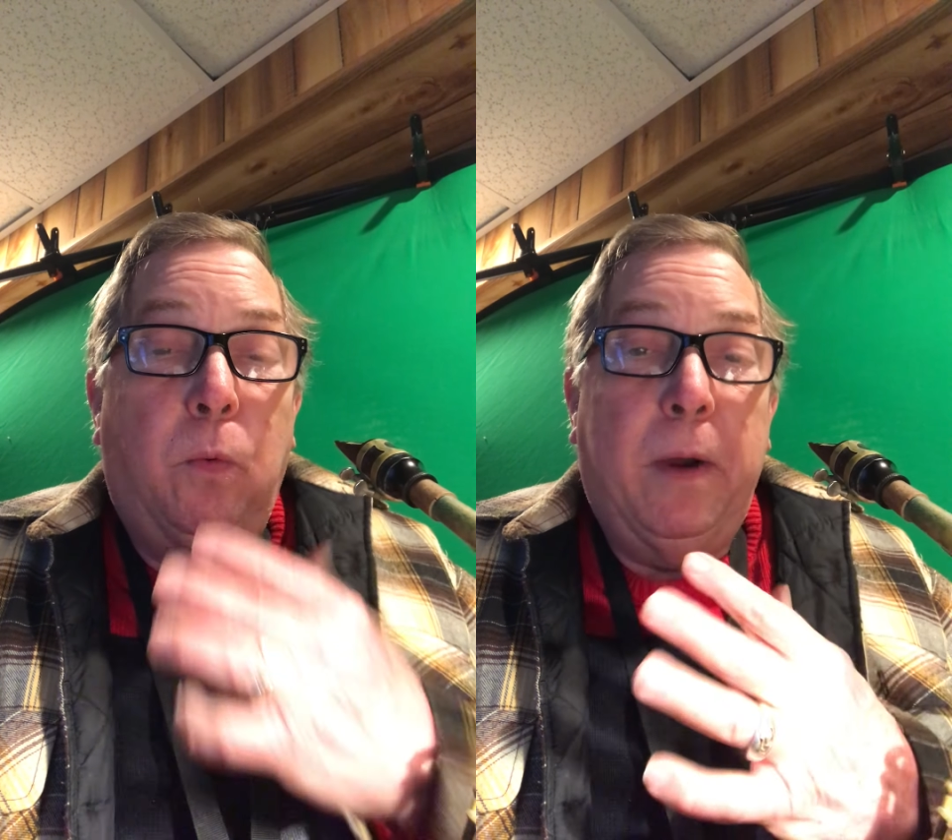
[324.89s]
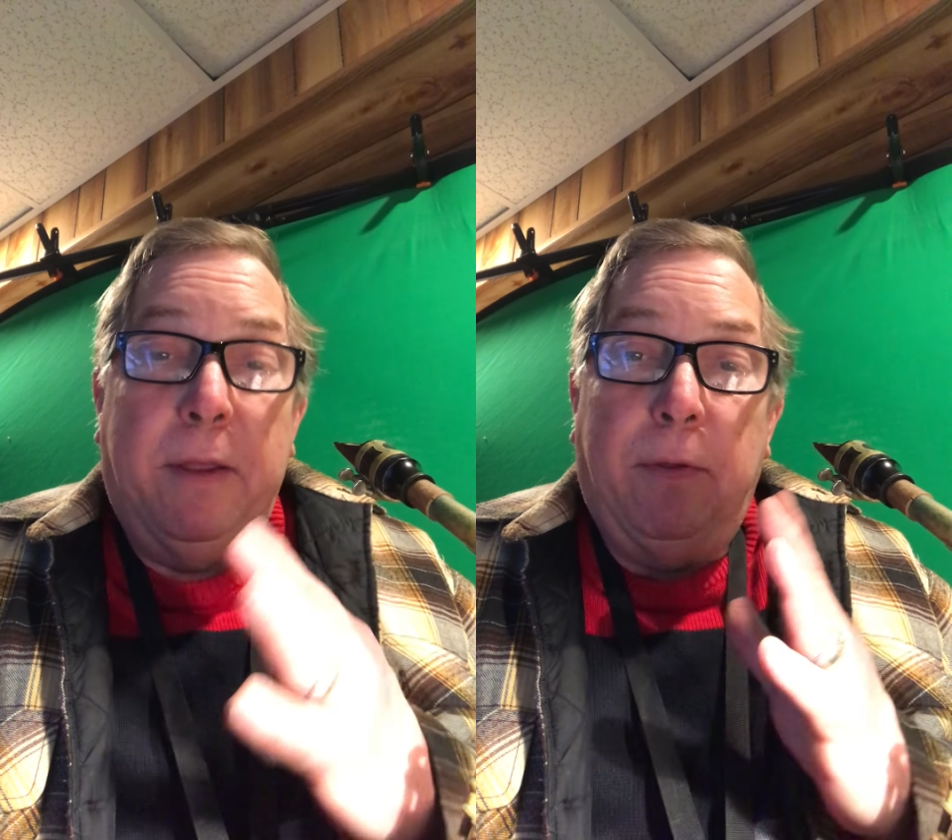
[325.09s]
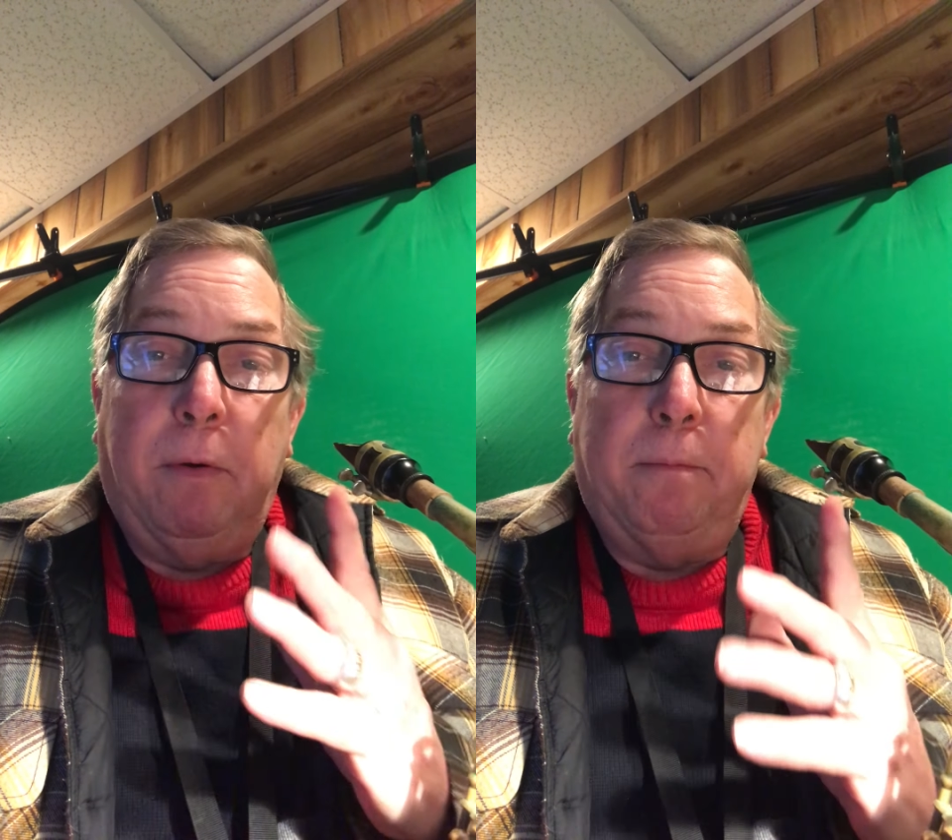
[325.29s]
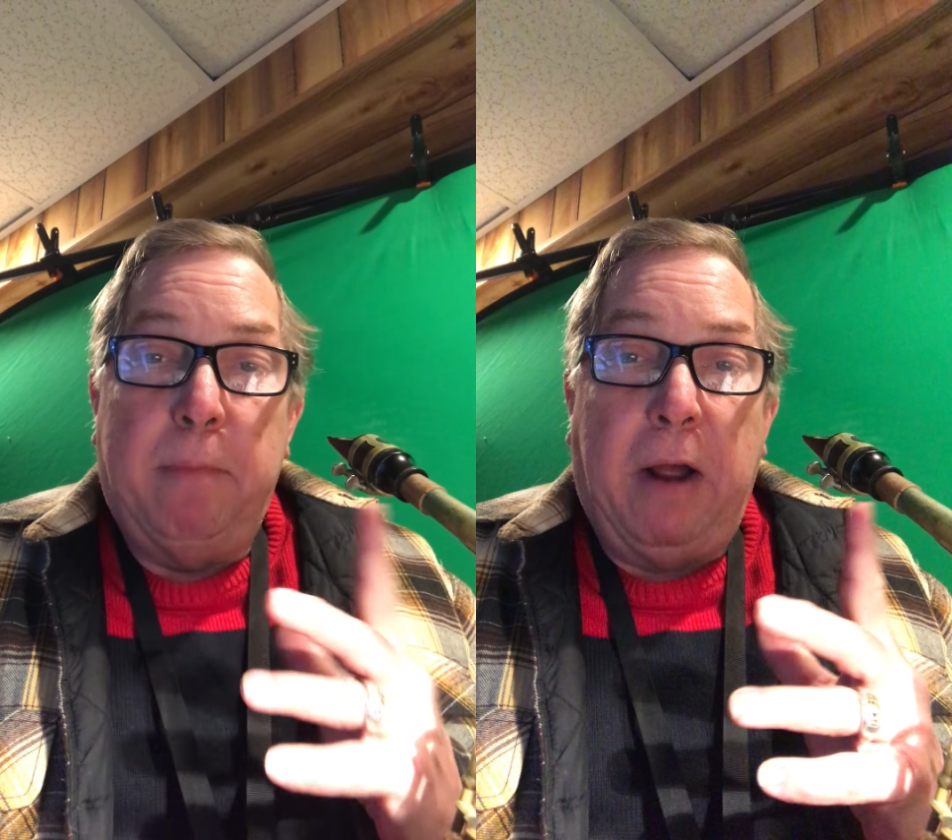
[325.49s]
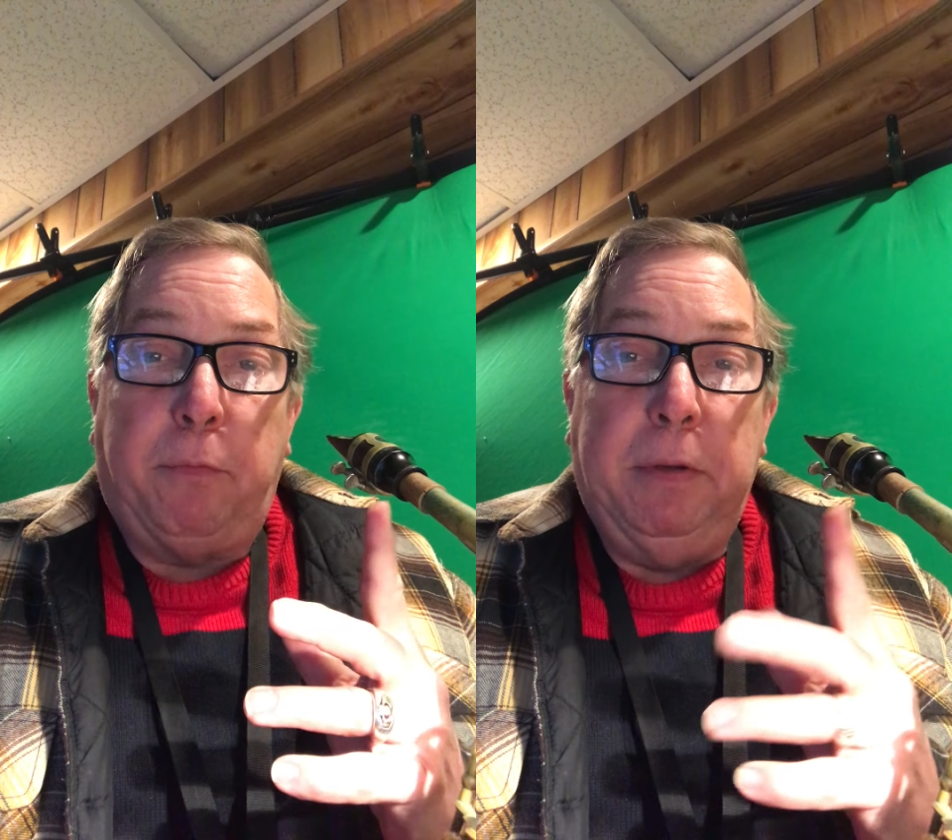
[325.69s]
way the
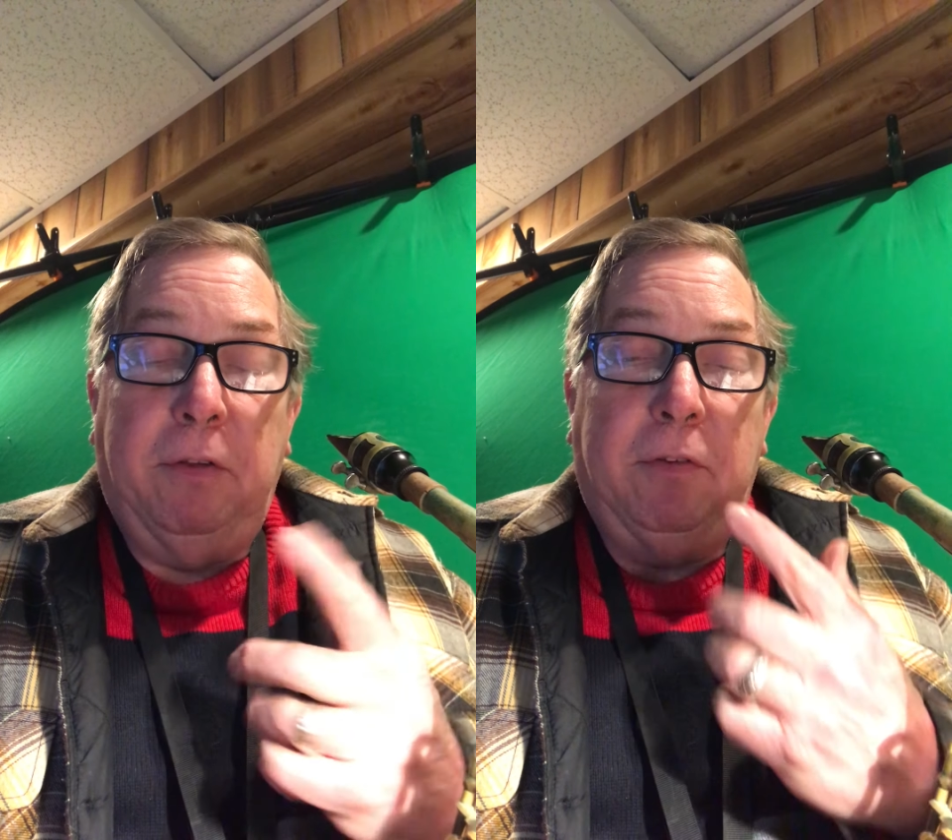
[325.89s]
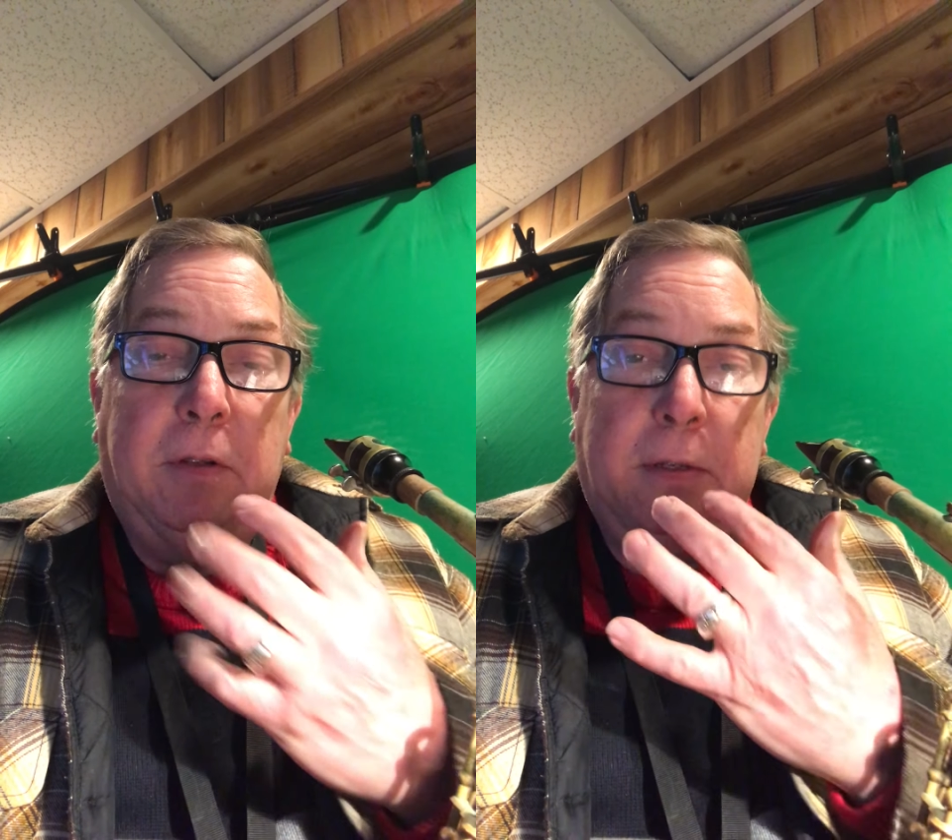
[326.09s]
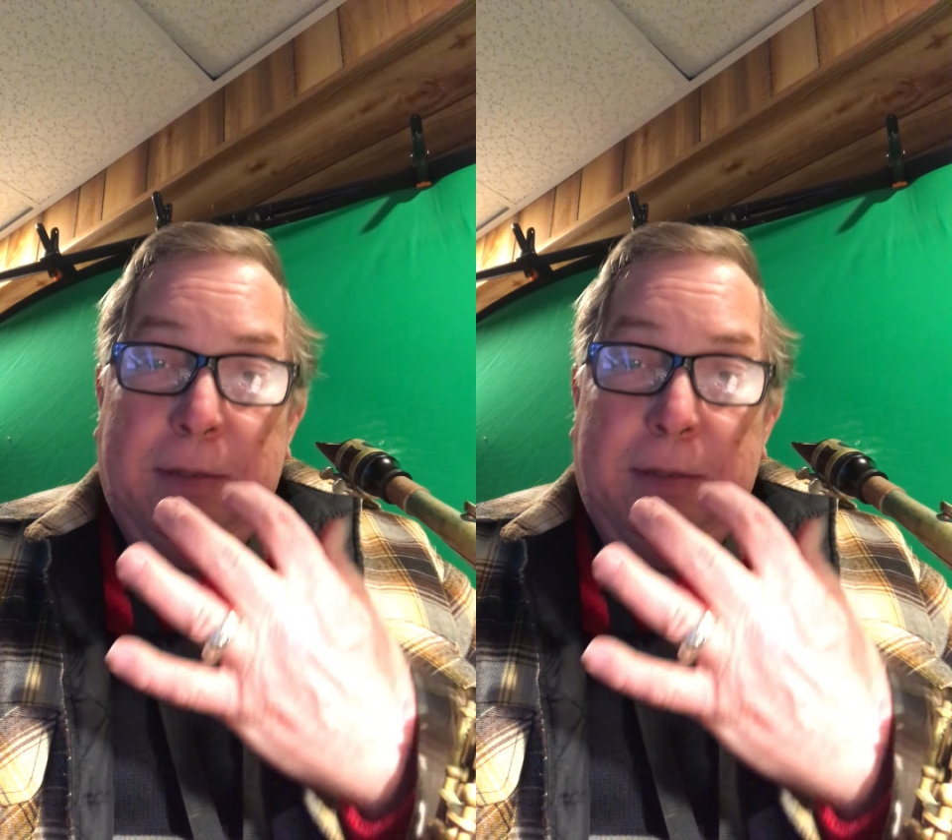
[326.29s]
mouthpiece